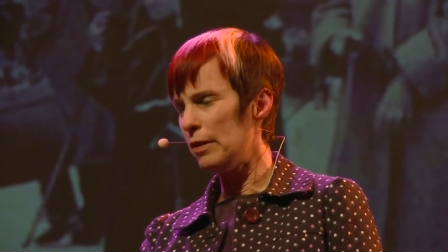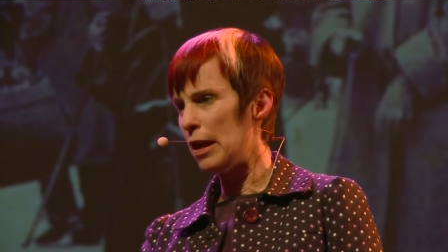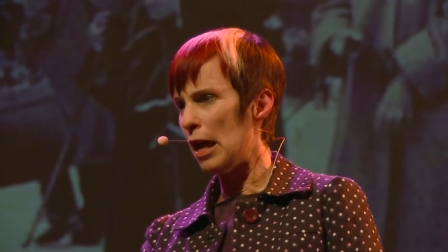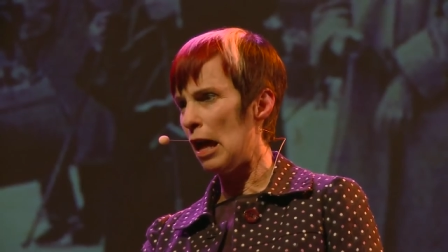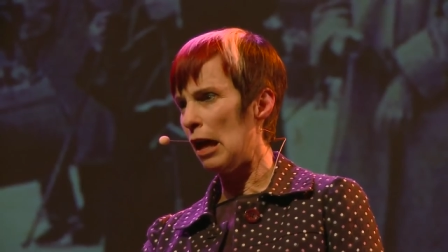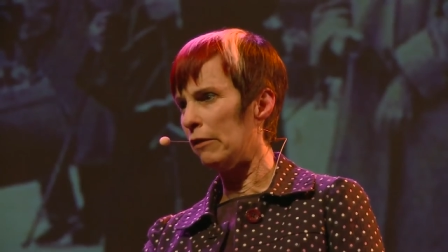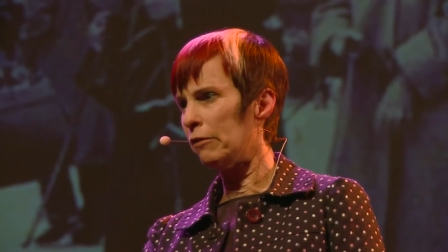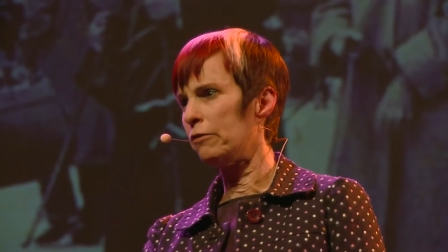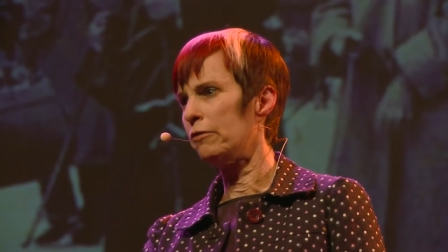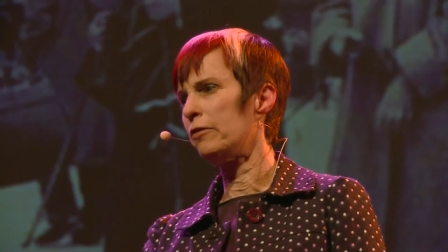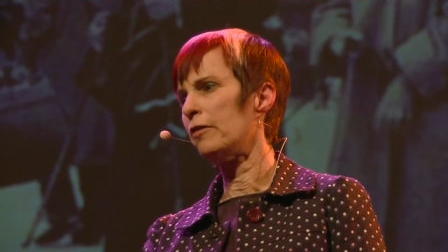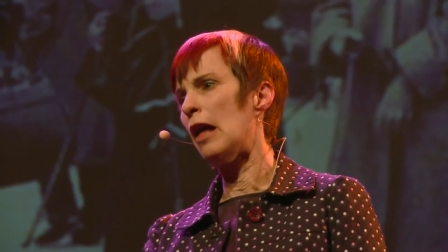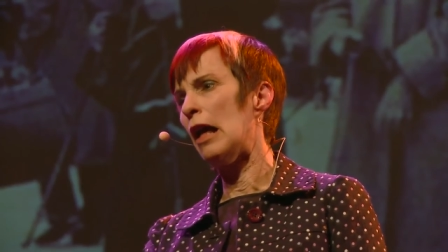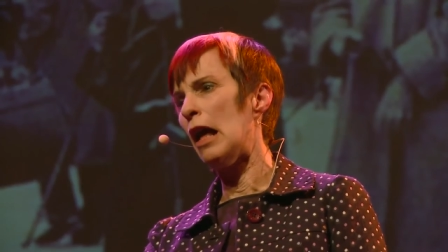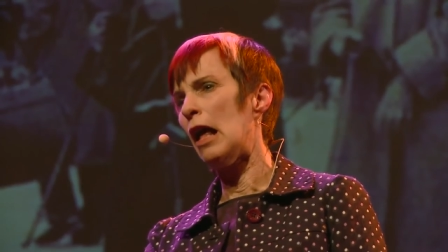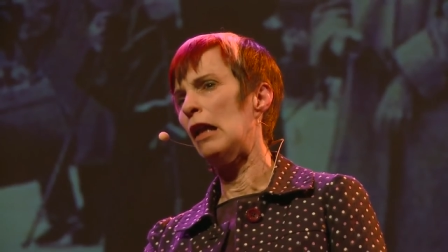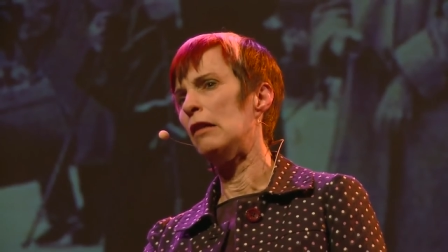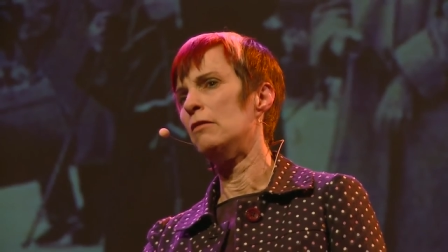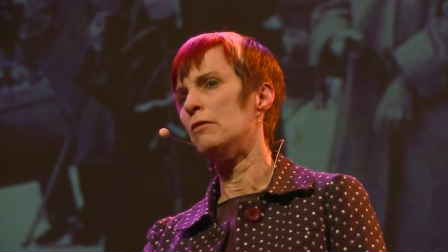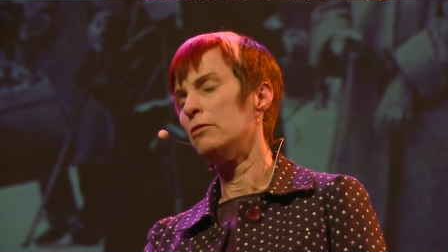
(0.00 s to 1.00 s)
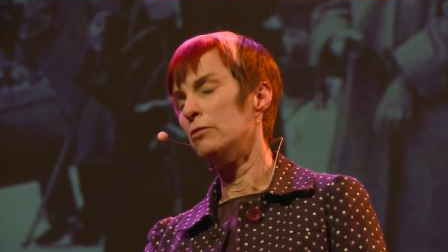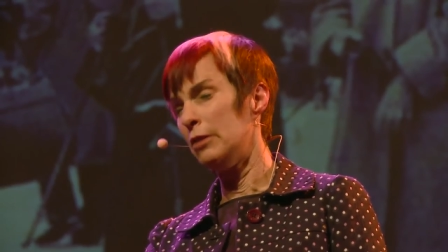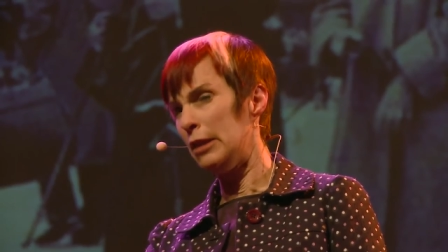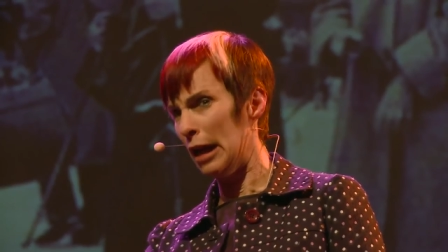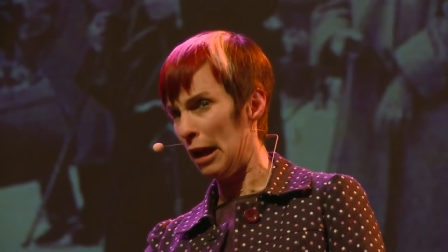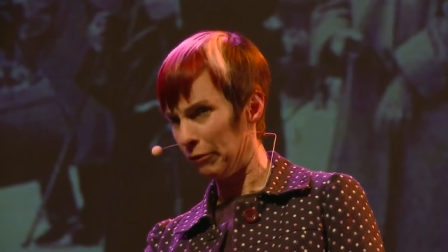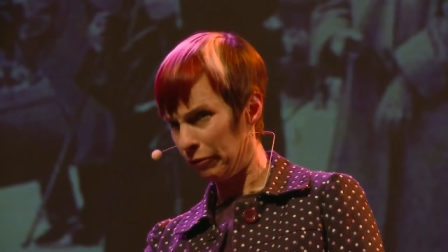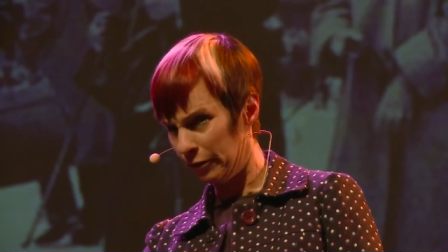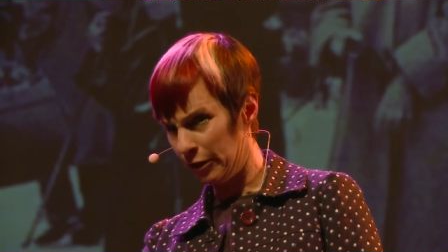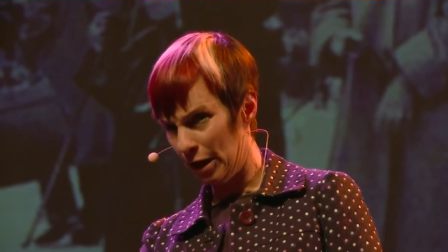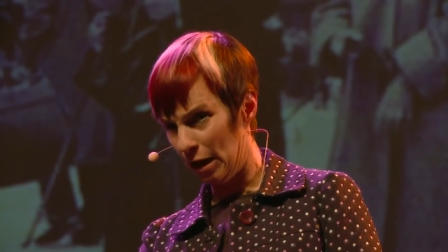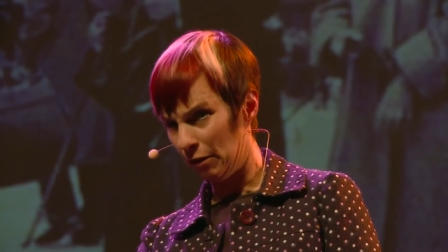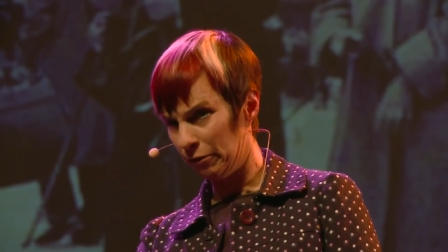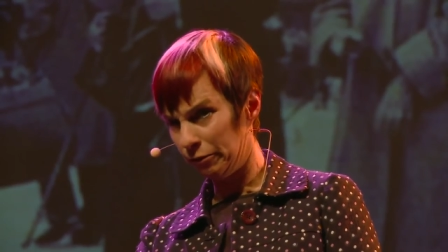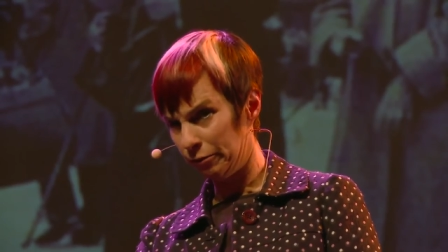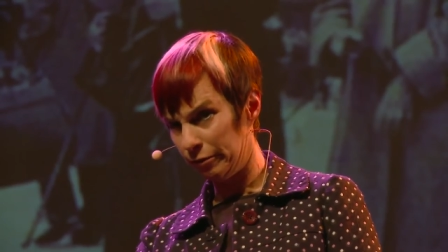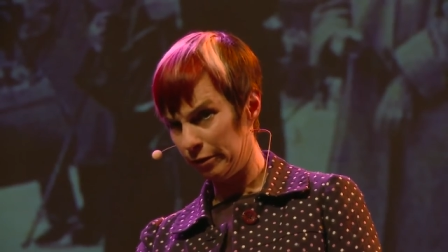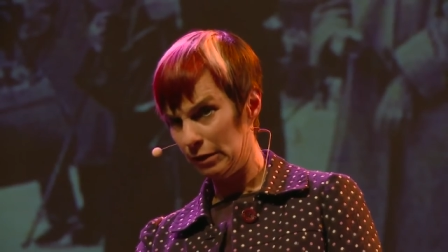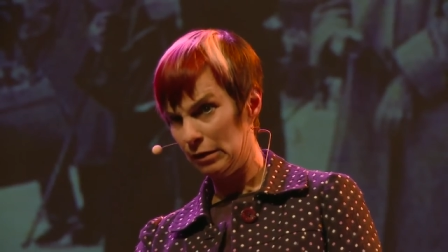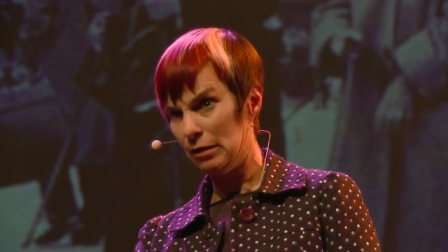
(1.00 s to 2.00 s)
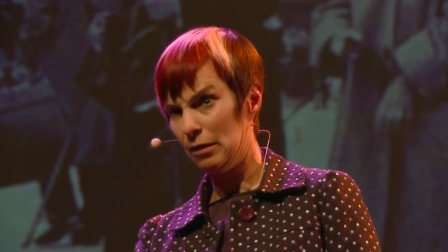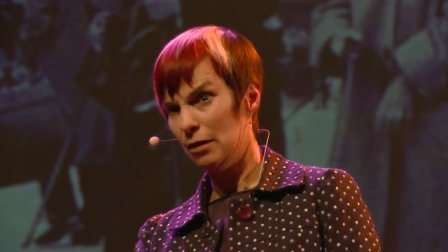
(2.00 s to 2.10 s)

deaf and deaf deaf